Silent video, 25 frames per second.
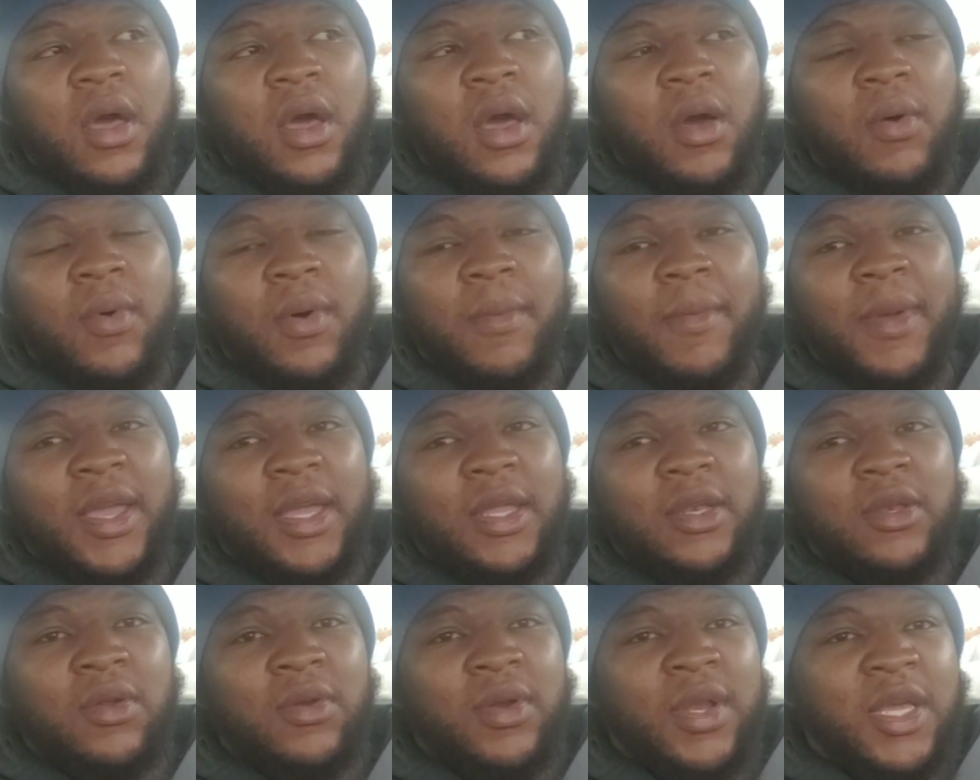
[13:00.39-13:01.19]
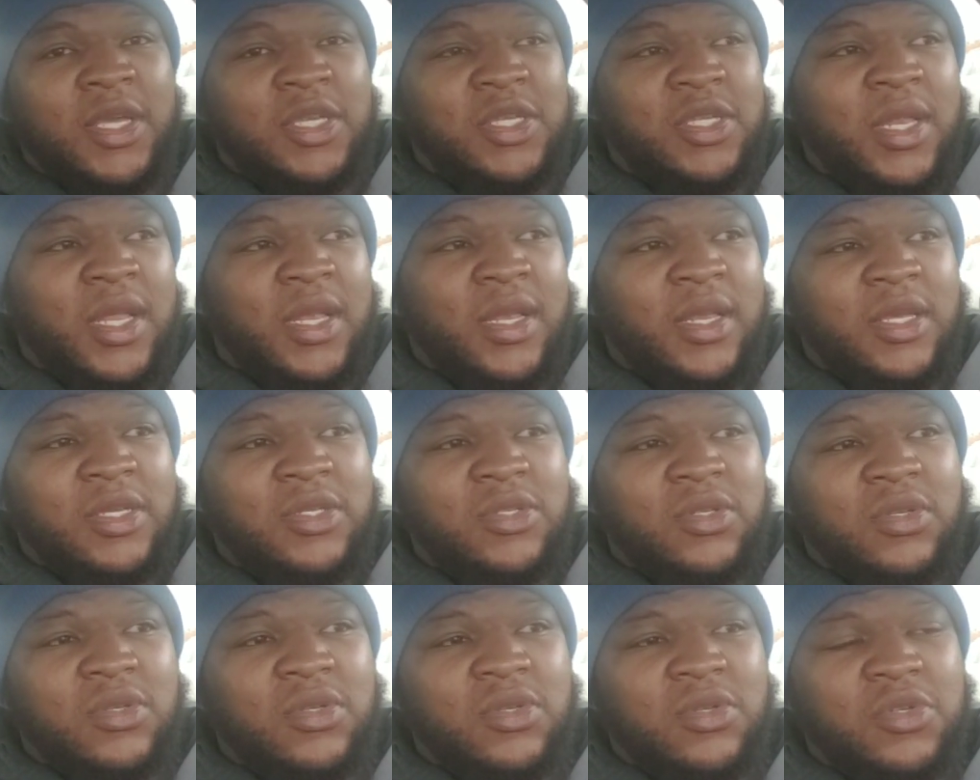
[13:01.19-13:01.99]
Want to make a donation? That
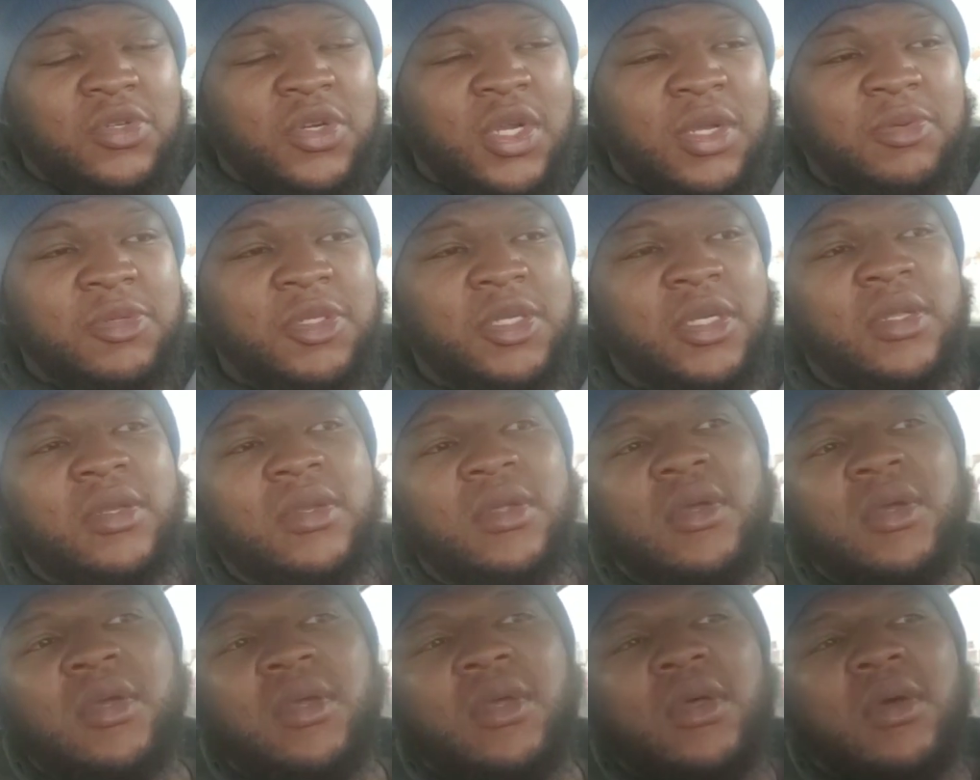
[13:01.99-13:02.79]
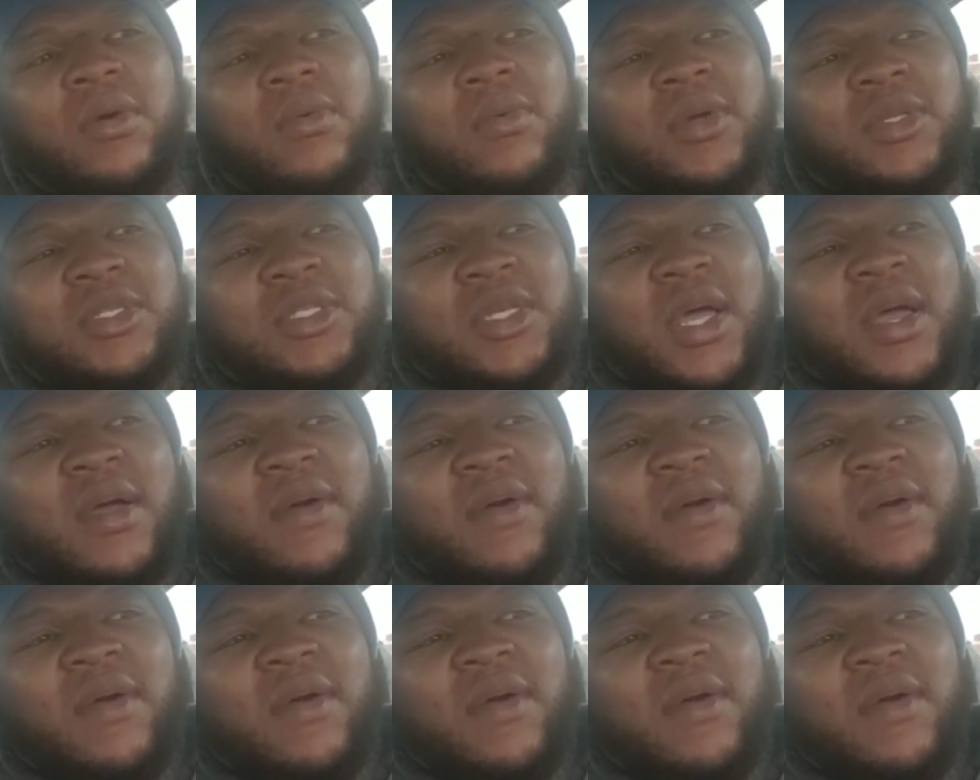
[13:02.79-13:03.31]
link's in the description. One